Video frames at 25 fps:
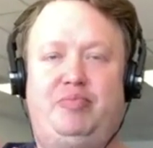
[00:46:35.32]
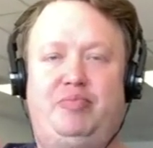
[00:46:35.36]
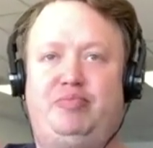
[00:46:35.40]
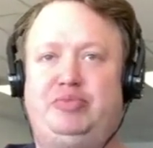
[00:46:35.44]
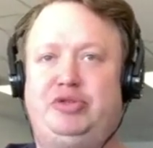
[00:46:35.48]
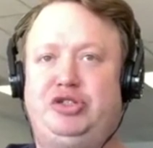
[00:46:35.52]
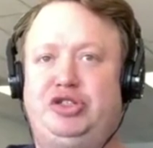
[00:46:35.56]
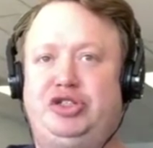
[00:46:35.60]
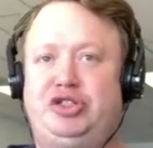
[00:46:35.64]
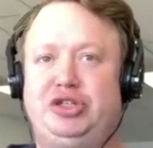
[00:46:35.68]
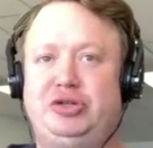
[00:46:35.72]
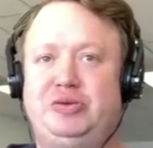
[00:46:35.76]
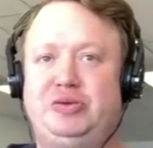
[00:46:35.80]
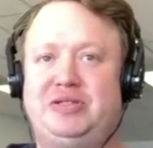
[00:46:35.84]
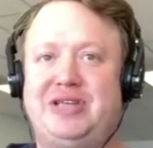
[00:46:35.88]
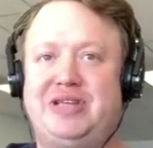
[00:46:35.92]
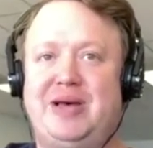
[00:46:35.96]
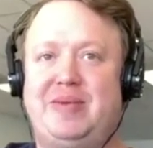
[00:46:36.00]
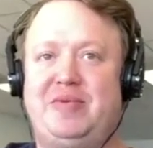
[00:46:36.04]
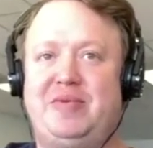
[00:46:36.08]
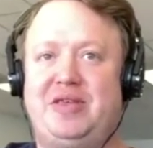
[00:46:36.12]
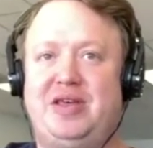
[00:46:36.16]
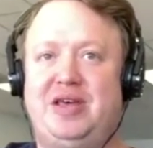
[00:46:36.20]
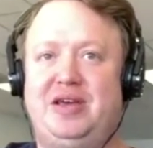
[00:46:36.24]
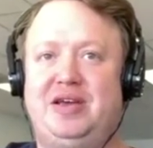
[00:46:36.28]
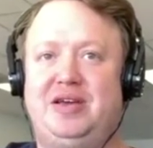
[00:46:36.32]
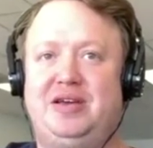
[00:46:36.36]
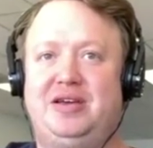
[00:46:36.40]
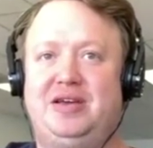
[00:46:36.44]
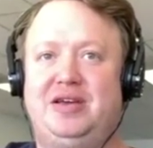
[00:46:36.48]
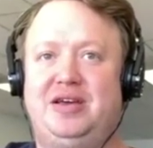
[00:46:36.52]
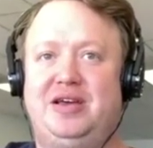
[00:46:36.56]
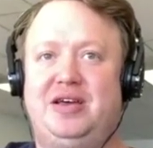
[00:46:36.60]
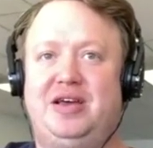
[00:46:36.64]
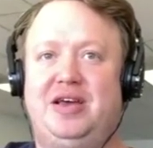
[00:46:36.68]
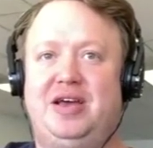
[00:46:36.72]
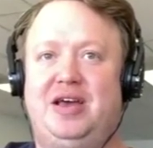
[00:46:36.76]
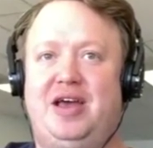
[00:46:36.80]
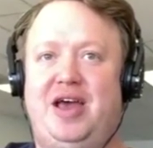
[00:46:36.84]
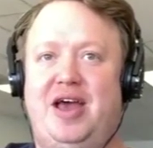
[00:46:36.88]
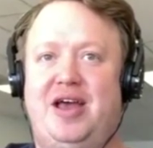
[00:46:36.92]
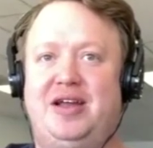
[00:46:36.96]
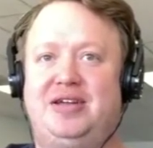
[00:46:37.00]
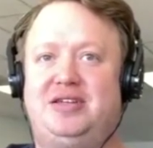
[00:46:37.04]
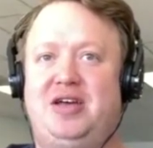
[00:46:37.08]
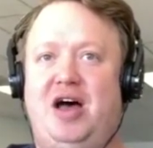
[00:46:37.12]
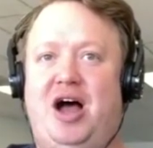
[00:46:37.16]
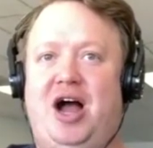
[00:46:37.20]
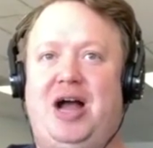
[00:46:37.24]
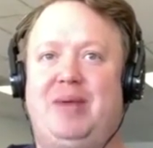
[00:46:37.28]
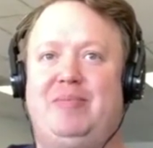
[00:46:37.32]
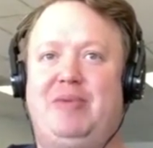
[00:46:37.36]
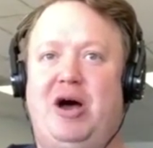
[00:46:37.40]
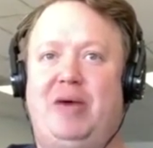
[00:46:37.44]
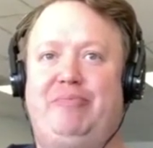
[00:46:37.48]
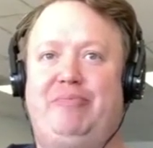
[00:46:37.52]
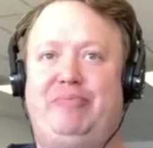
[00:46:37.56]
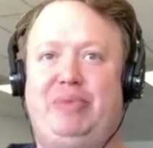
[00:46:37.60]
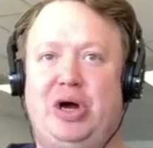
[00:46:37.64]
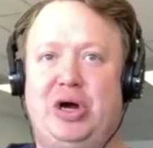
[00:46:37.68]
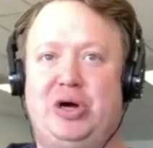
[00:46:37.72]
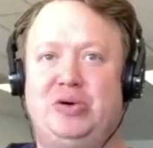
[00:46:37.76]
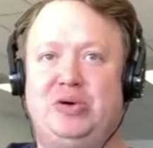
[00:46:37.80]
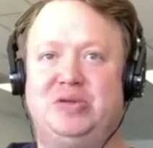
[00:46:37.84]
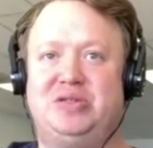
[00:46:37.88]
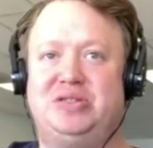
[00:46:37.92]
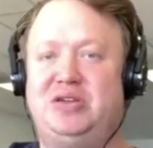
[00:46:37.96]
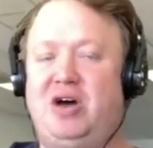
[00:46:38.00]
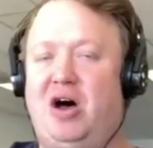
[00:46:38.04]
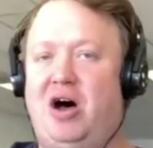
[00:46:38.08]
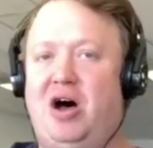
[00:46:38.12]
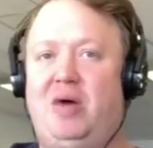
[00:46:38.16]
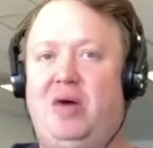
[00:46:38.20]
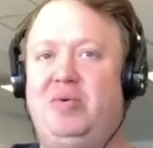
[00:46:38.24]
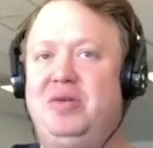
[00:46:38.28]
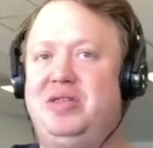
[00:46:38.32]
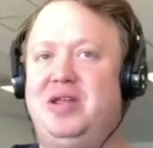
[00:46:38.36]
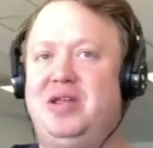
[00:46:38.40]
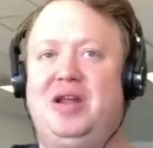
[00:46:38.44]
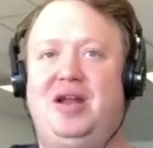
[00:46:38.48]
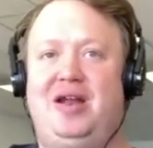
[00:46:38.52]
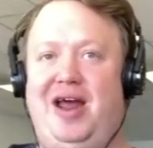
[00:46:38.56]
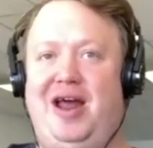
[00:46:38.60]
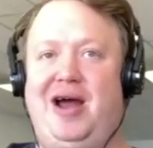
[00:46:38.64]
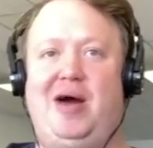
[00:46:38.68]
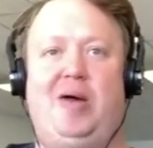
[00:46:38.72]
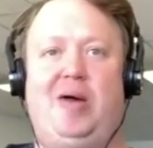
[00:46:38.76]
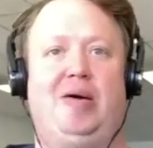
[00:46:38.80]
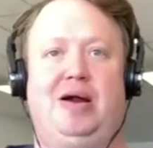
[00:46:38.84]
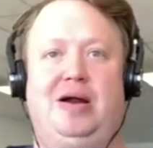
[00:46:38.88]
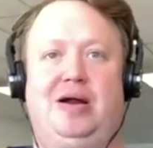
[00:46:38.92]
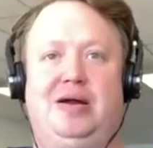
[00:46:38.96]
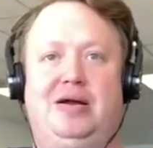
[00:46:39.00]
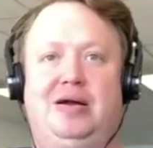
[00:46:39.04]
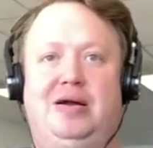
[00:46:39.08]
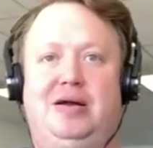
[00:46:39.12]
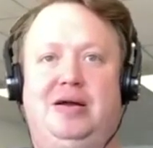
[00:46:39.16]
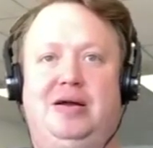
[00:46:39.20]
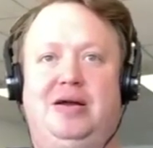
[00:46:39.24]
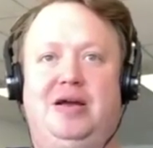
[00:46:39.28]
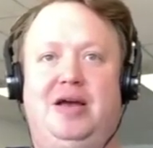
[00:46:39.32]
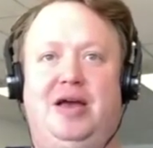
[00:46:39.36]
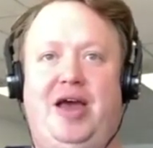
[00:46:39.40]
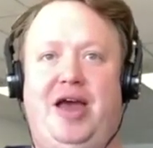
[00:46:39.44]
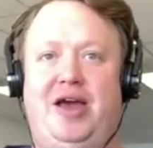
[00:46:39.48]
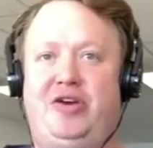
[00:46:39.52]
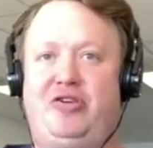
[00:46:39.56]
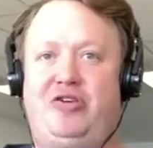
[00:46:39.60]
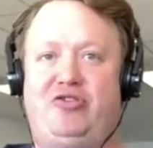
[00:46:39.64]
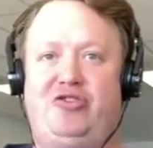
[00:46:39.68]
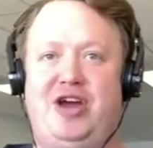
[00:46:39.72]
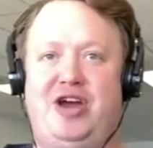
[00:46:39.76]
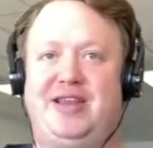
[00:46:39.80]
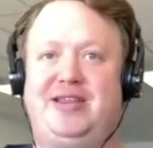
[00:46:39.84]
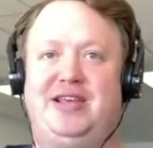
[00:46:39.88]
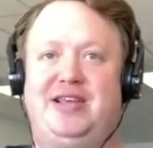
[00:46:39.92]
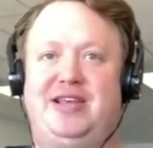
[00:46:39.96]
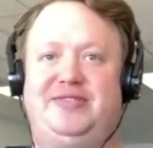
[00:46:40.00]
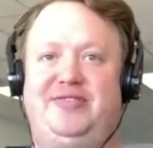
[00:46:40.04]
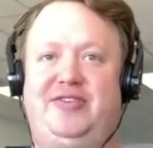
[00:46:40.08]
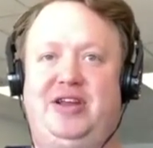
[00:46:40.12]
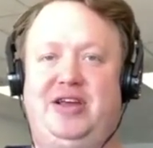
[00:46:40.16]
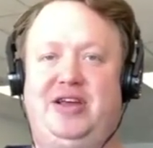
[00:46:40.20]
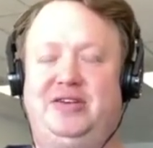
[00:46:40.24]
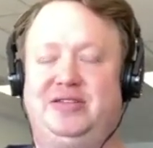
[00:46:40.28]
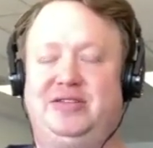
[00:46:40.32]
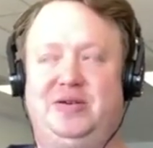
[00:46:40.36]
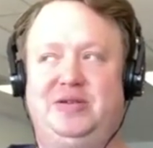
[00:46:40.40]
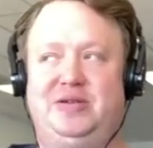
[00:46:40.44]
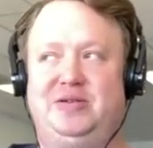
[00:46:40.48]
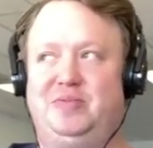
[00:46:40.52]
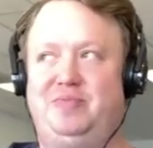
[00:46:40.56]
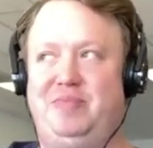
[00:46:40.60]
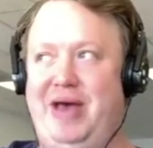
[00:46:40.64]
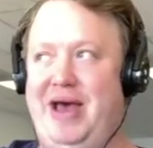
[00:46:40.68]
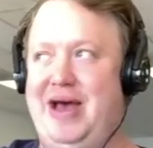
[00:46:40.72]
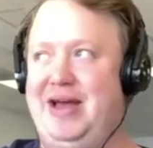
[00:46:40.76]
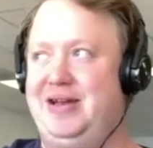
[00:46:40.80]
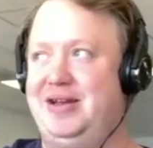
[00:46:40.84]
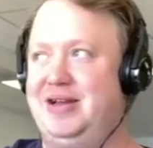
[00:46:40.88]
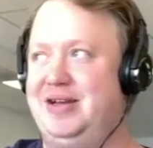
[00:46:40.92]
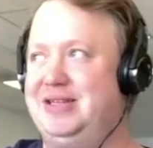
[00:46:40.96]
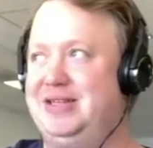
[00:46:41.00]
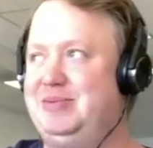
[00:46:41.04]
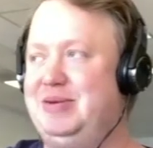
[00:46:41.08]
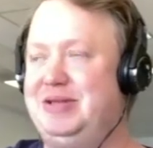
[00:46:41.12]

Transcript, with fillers: shoot something, and talk about post all within an hour and create these videos. It was madness,